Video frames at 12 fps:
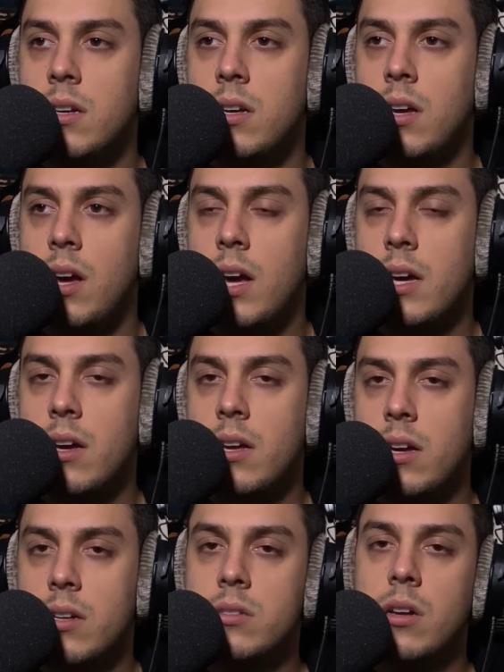I he
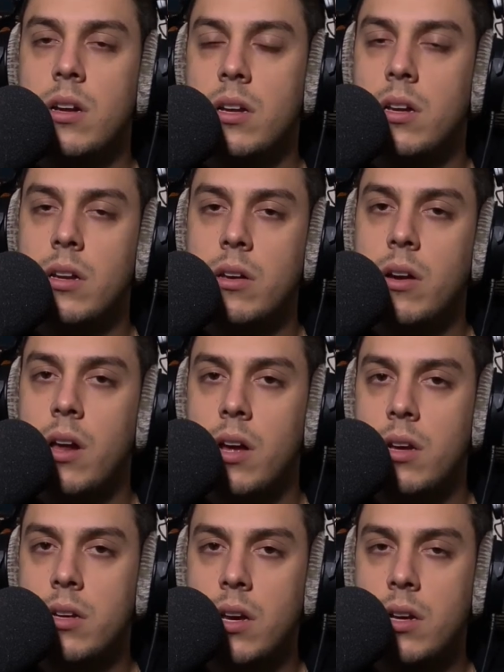goes, "All right, you gotta
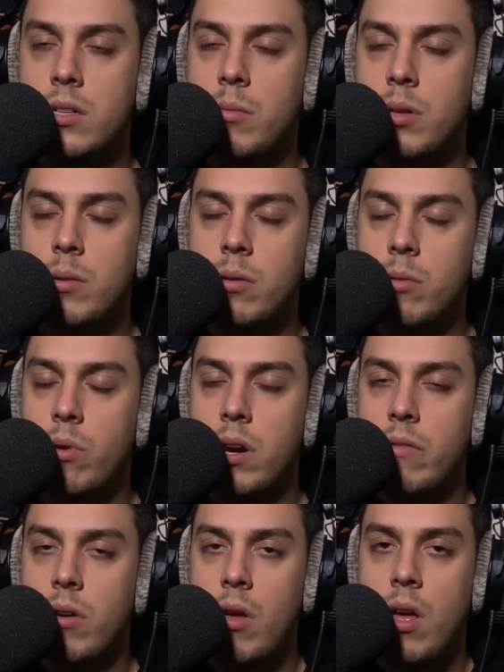you gotta double double with
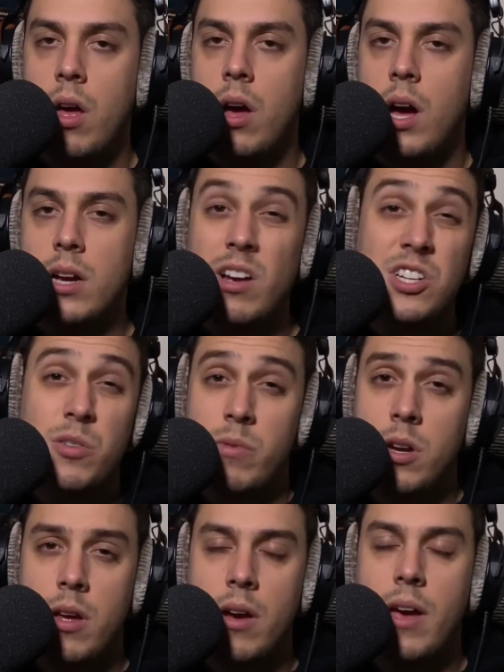whatever." I I should read
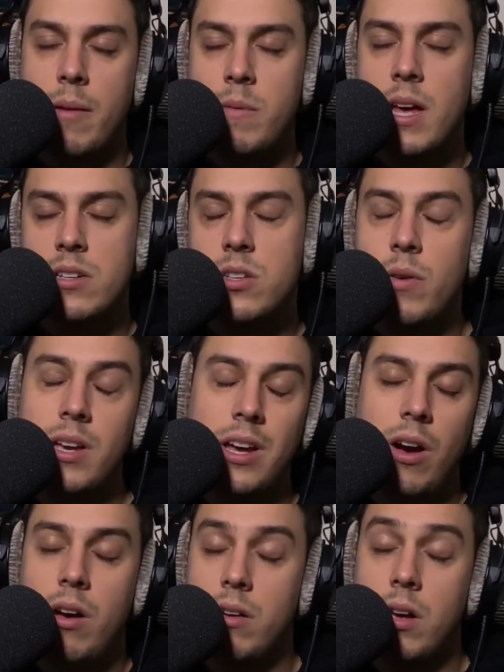it. Okay, yeah. So he
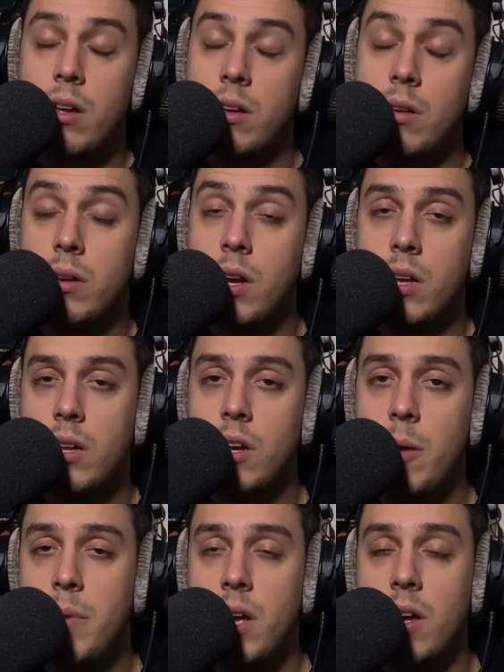I I got you got
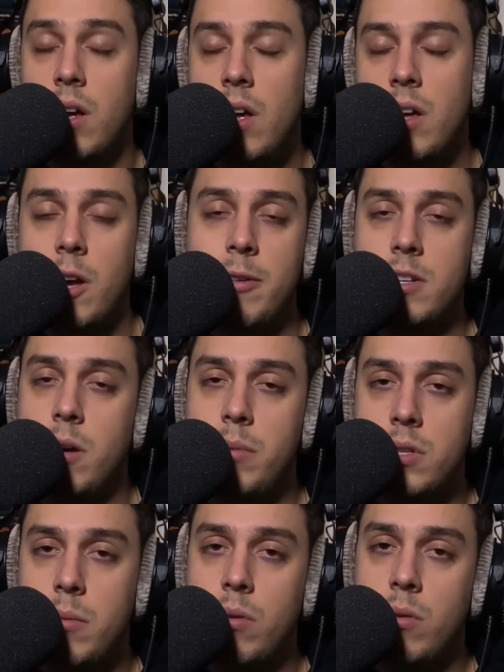me a he got me a double
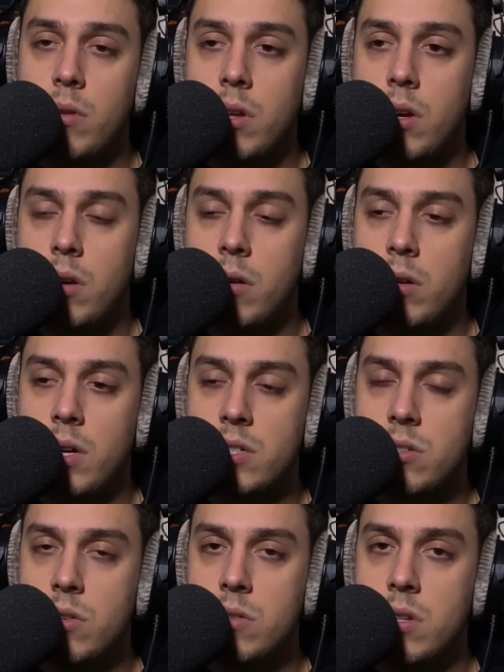double with uh extra
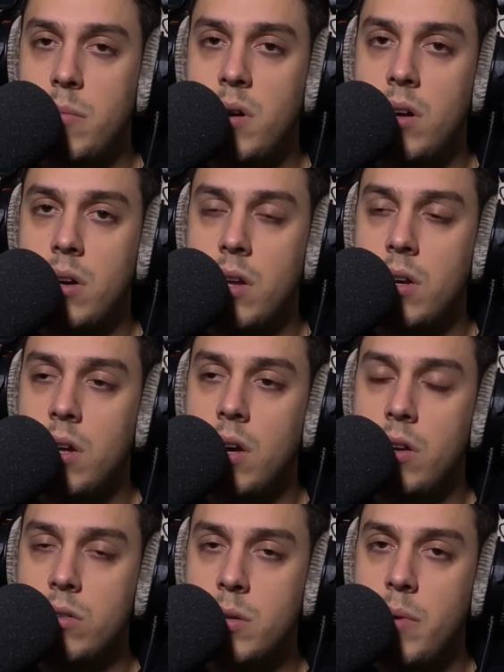toast on the bun and uh, no
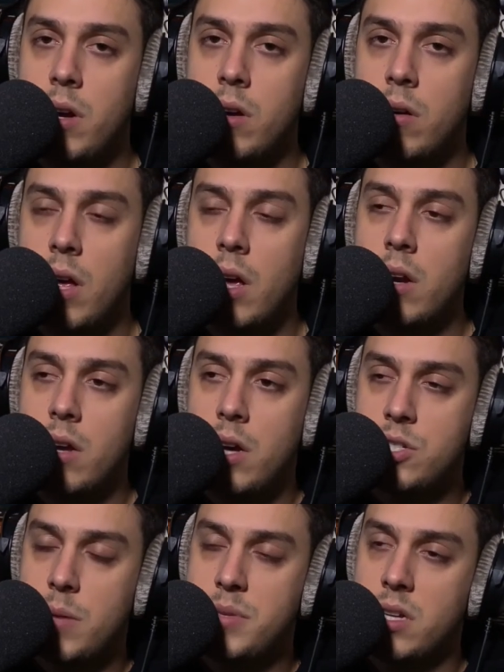tomato and uh,
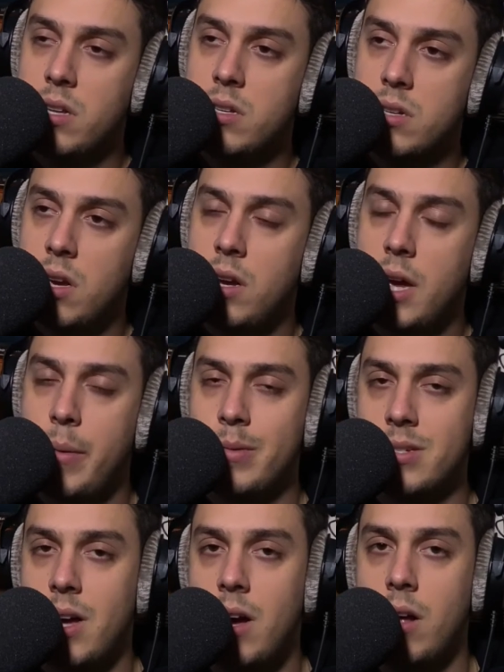chopped chilies and animal
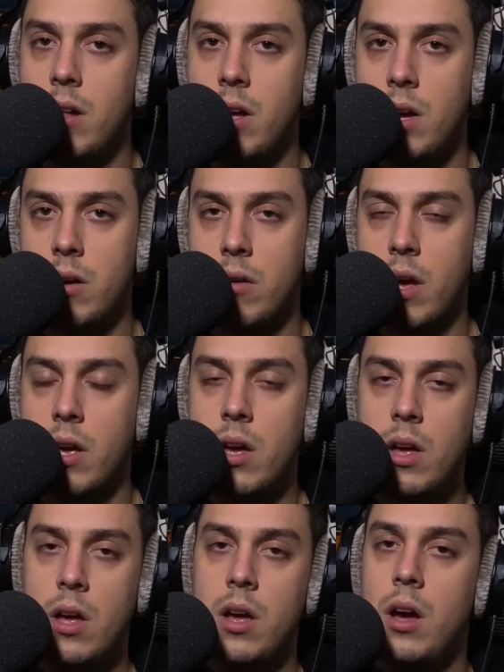style. Uh, okay,
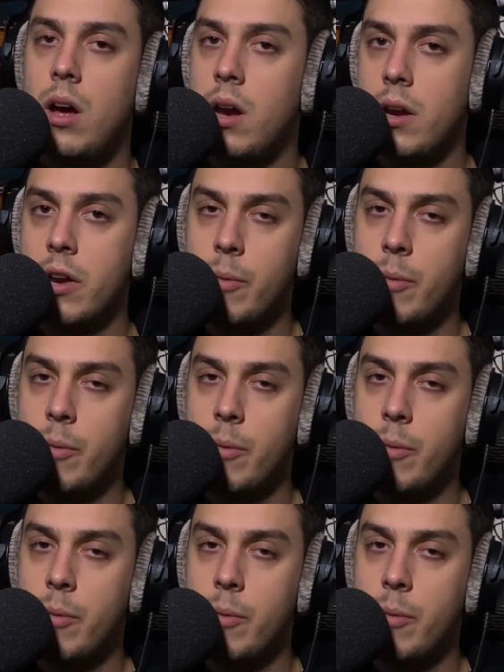all right, here you go.